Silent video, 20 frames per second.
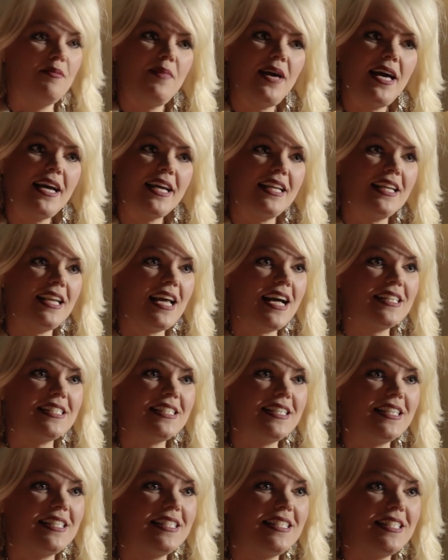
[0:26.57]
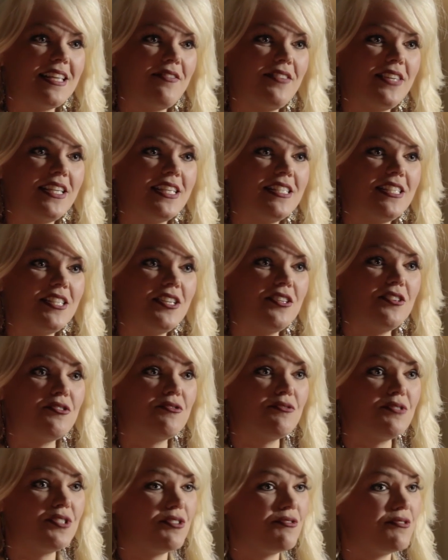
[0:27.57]
Back in
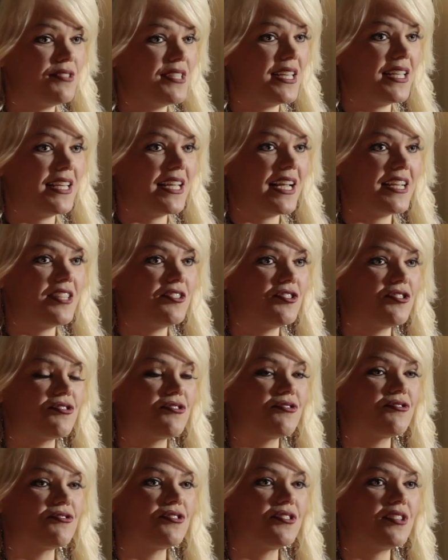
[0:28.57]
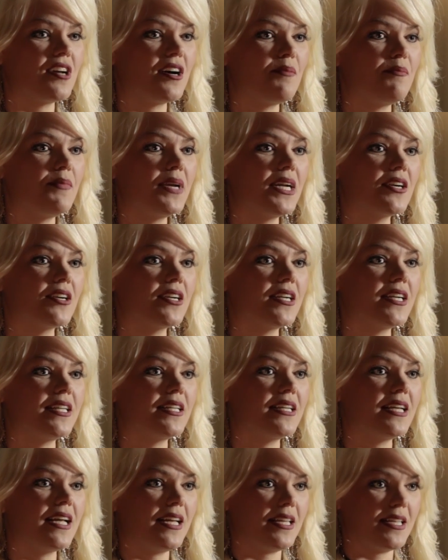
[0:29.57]
1972, two teenagers not
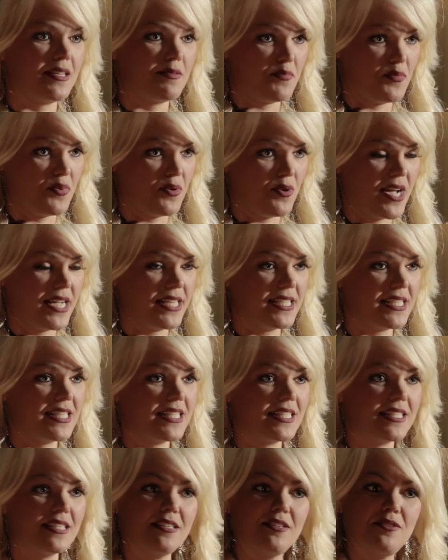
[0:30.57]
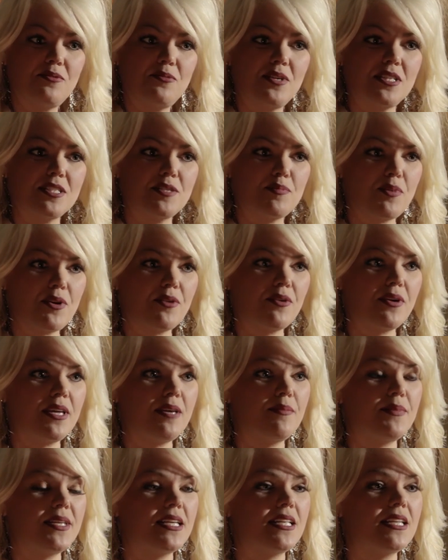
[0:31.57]
married and pregnant was
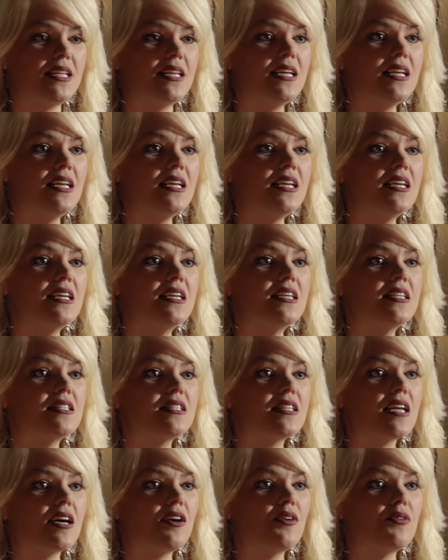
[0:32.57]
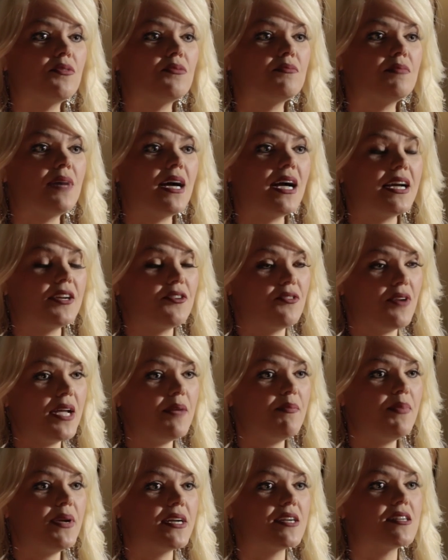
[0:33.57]
prohibited. So my
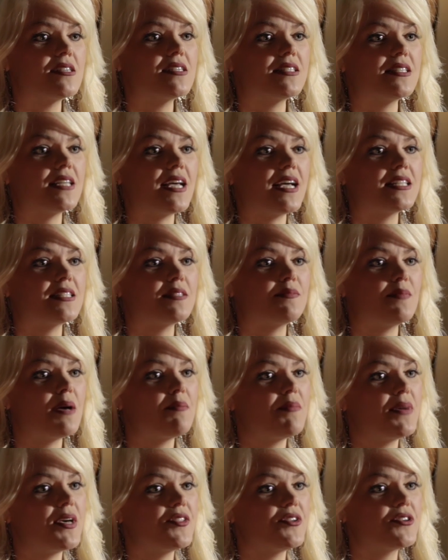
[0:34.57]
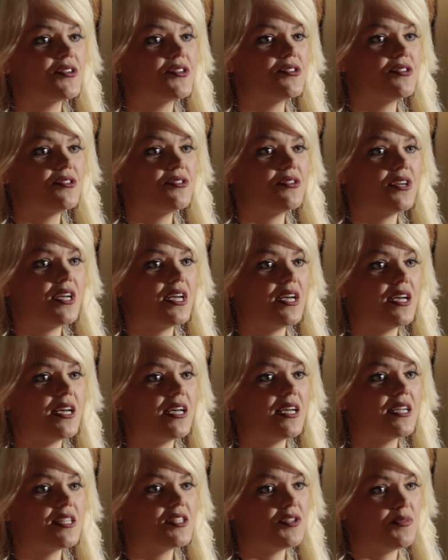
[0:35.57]
grandparents asked my mother
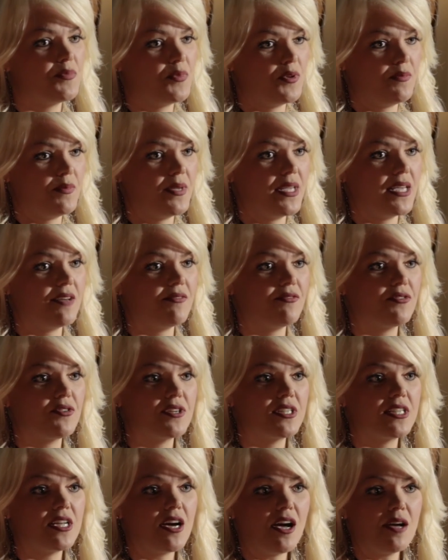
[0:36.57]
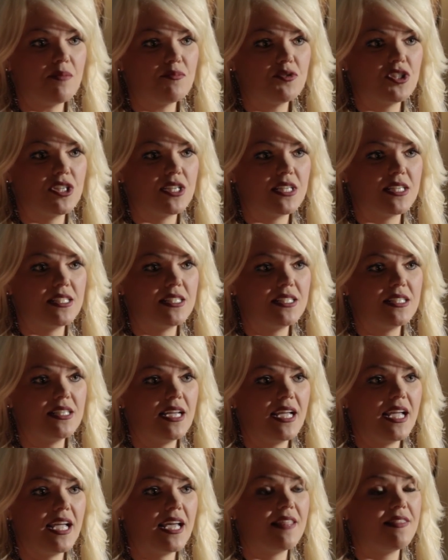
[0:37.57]
to put me up for
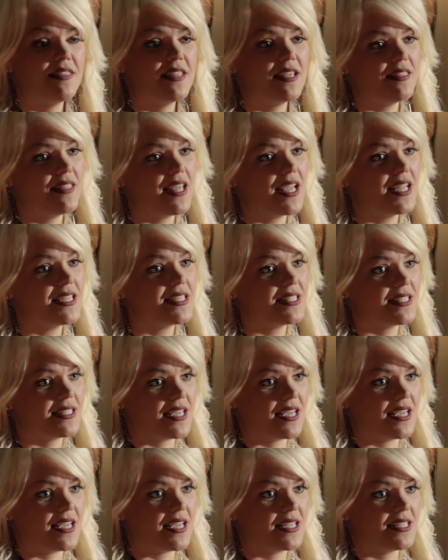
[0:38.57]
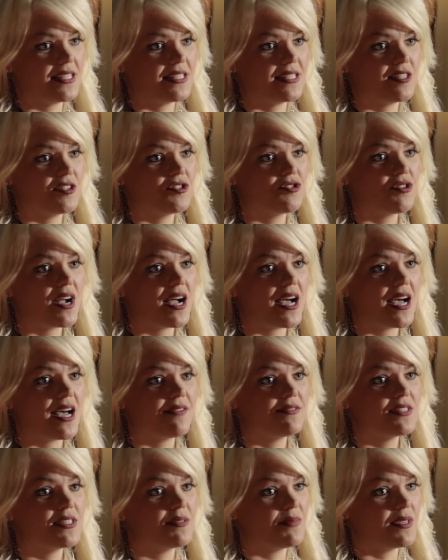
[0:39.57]
adoption, and then they discussed the
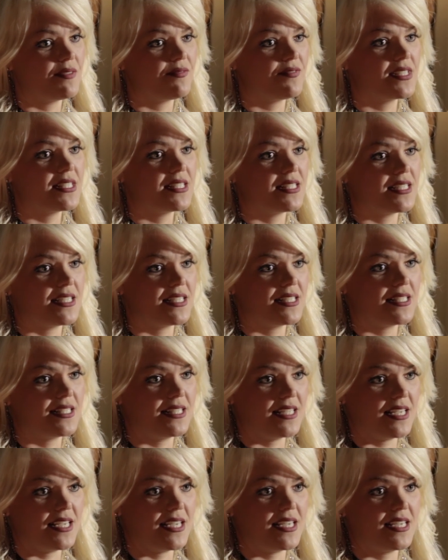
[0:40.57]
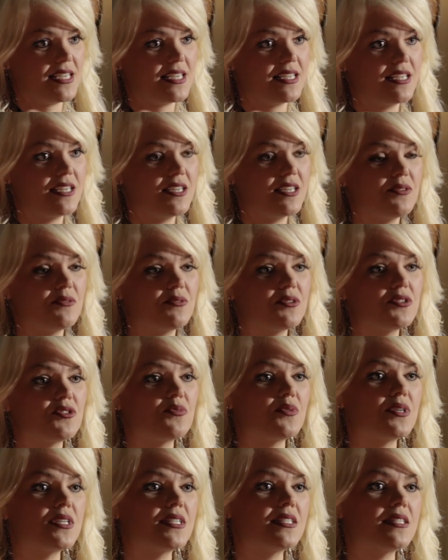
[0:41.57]
drive to Memphis, Tennessee, which
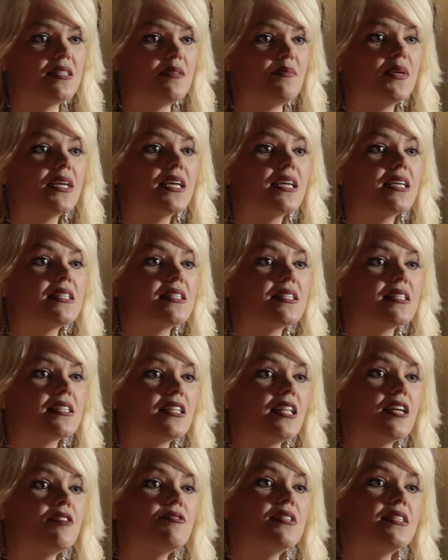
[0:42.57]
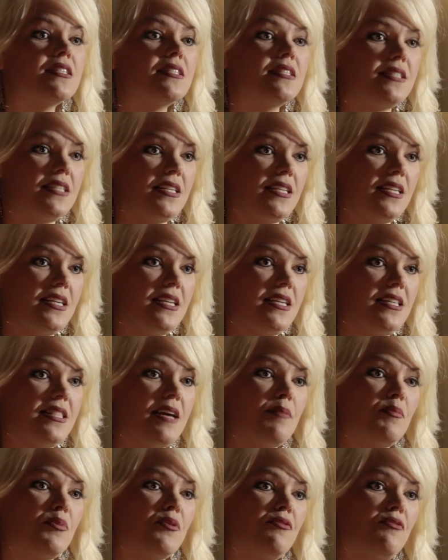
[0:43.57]
was the biggest, closest city
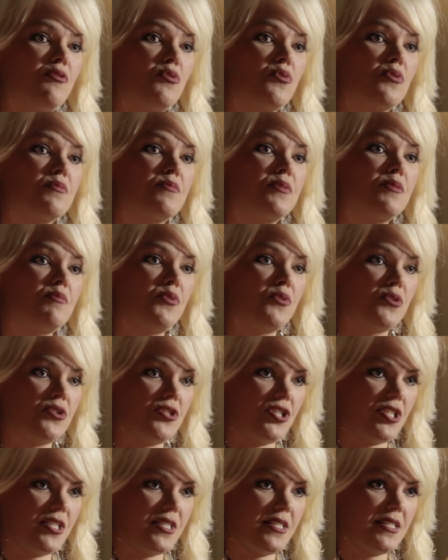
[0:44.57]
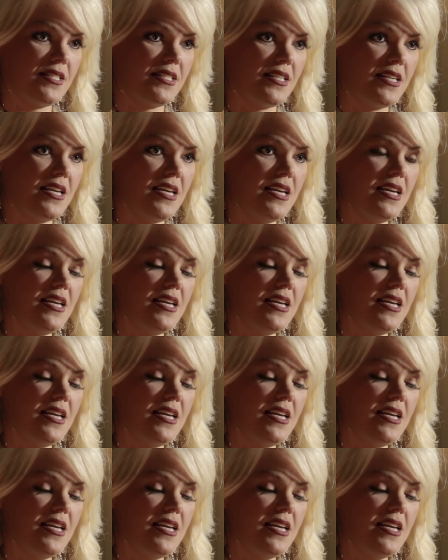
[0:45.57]
that performed abortions.